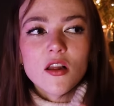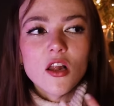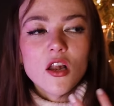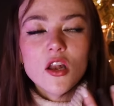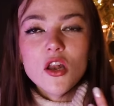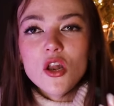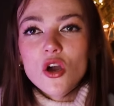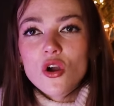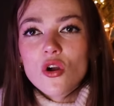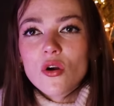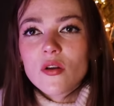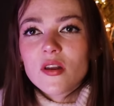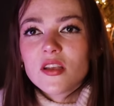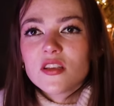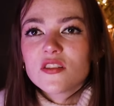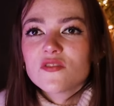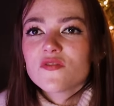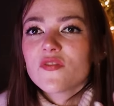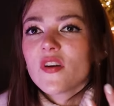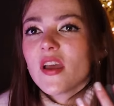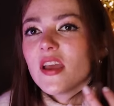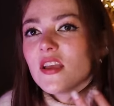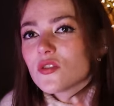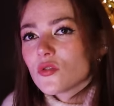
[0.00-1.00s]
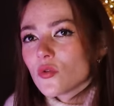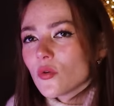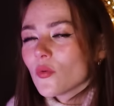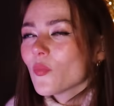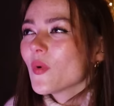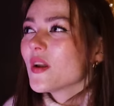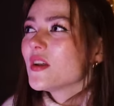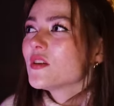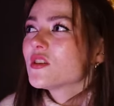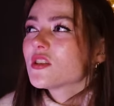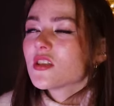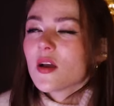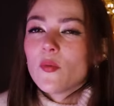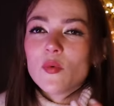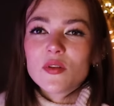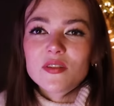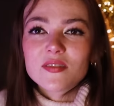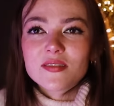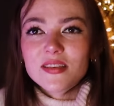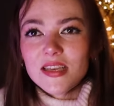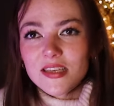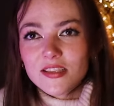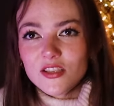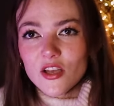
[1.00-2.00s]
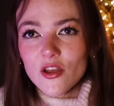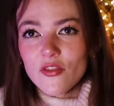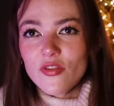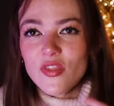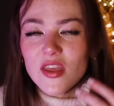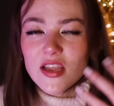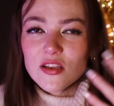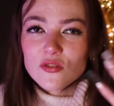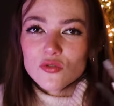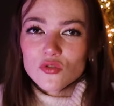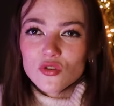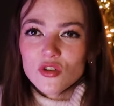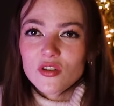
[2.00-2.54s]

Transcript: a look on his face, or when someone says certain things,